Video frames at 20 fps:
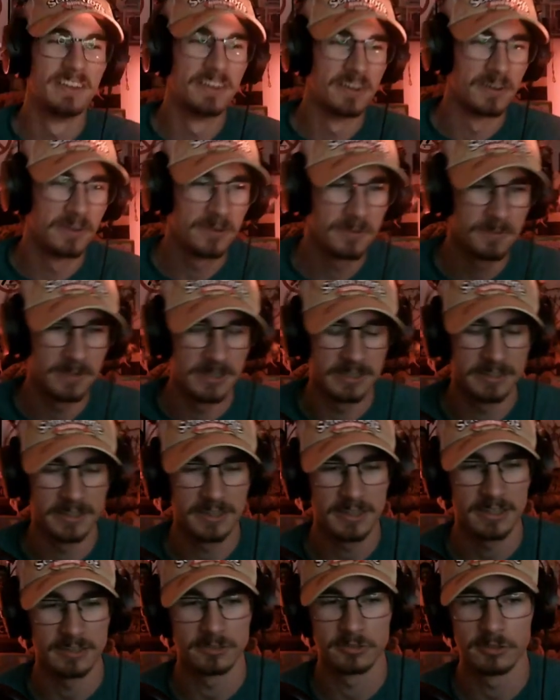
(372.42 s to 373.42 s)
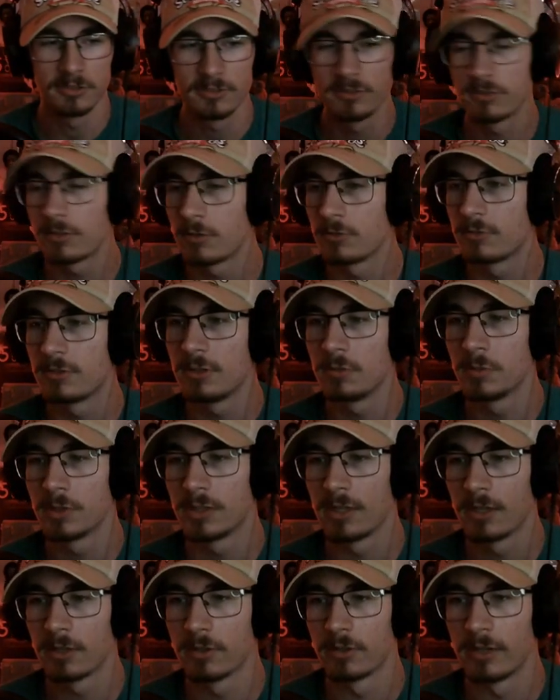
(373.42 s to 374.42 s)
Oh my gosh, let's go see what the
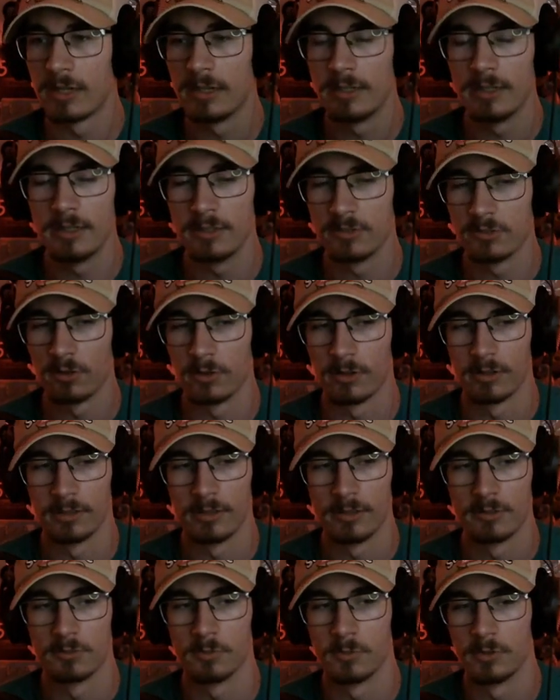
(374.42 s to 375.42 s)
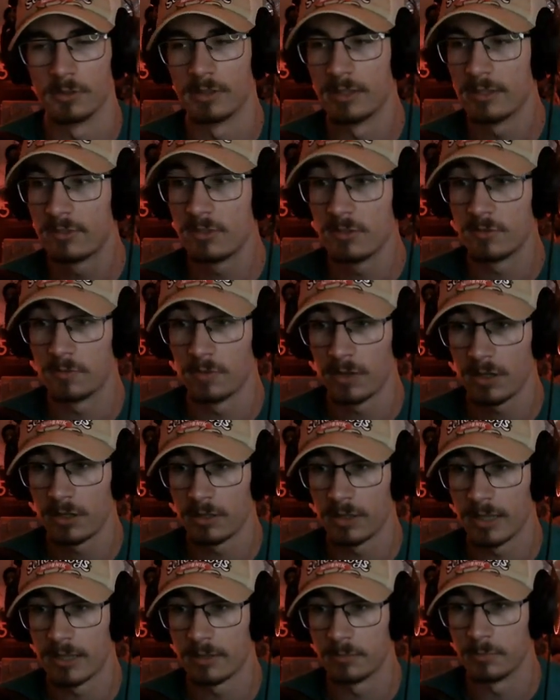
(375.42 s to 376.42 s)
other endings are in this one. This is very
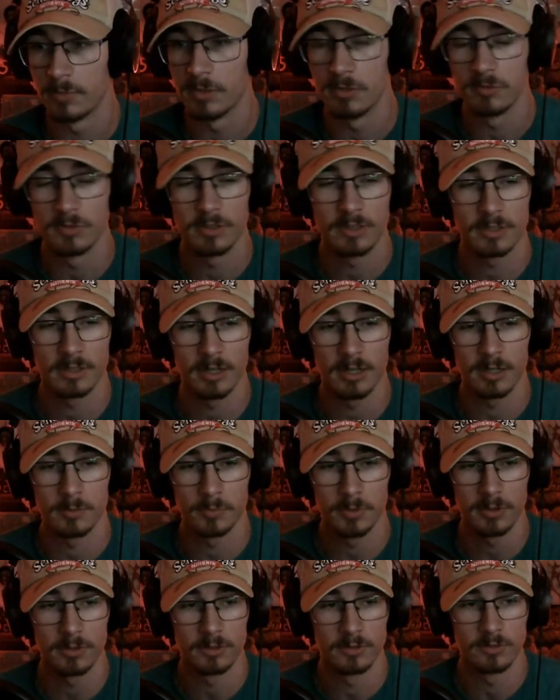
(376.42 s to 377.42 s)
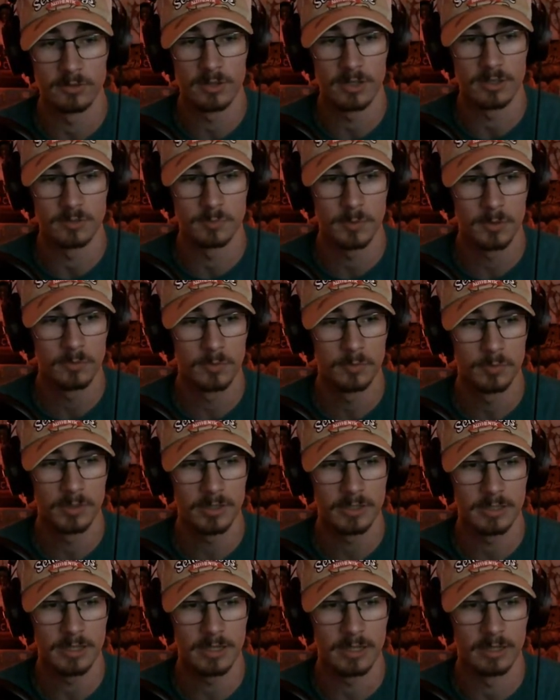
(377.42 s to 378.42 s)
loud music and I apologize, but we'll
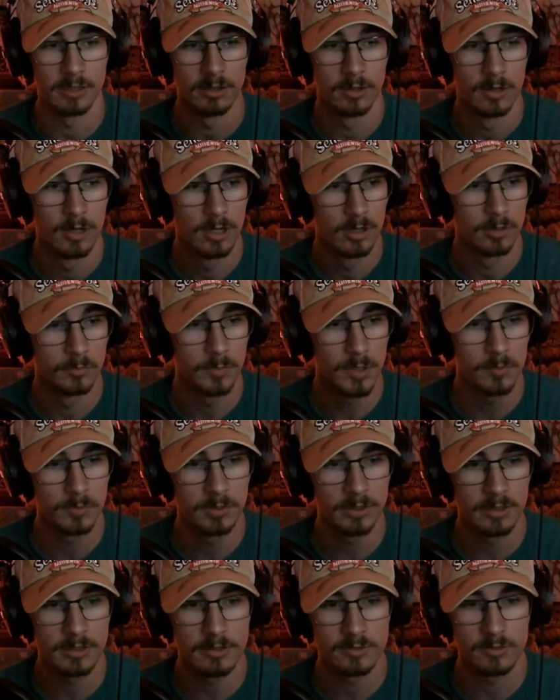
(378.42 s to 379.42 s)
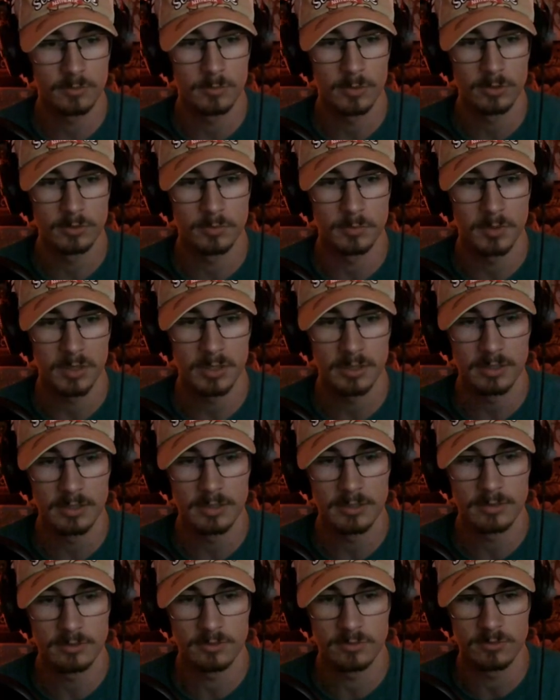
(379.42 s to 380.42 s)
play again. Remember, these are multiple
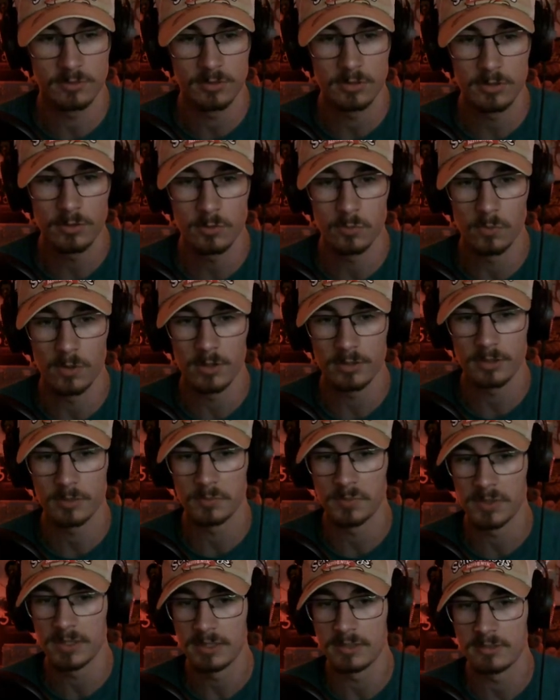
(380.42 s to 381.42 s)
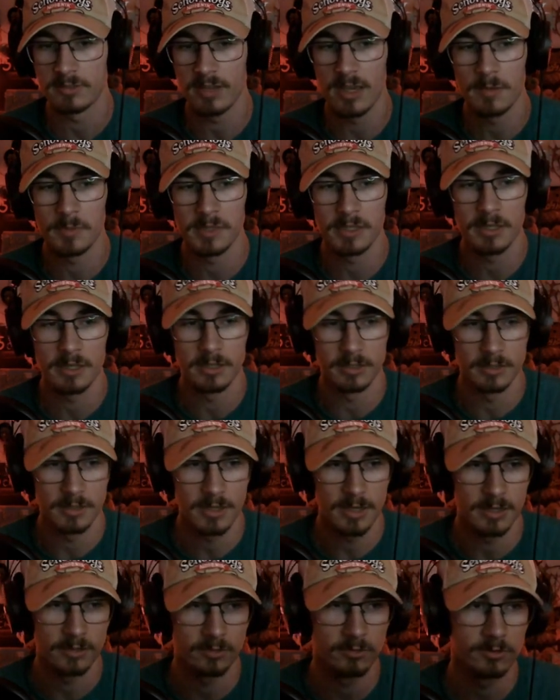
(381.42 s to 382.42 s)
endings. Do you want to play this game again?
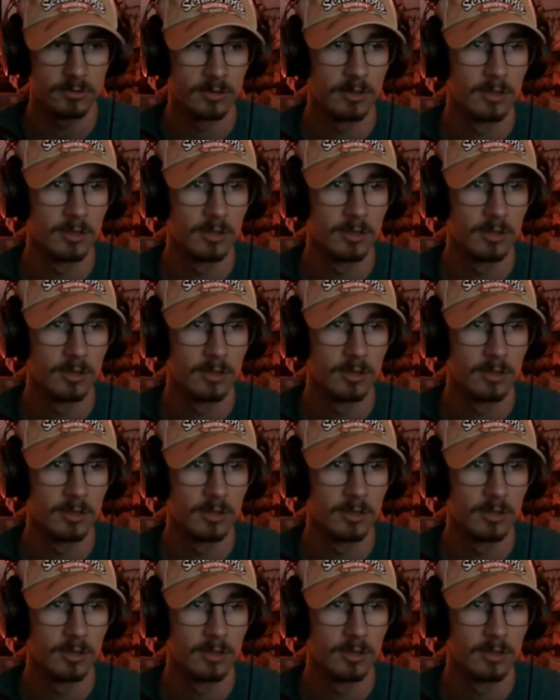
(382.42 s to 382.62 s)
Yes.